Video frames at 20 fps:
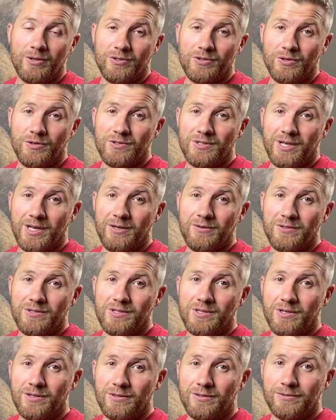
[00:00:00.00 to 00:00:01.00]
turns out.
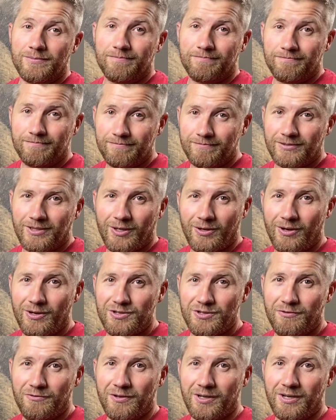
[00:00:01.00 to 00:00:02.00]
So
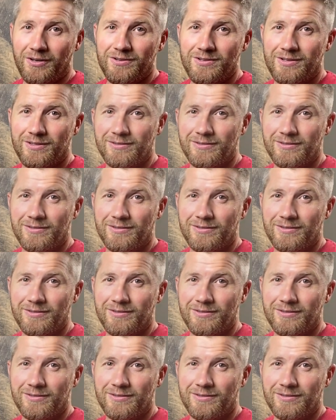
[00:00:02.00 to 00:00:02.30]
cross your fingers.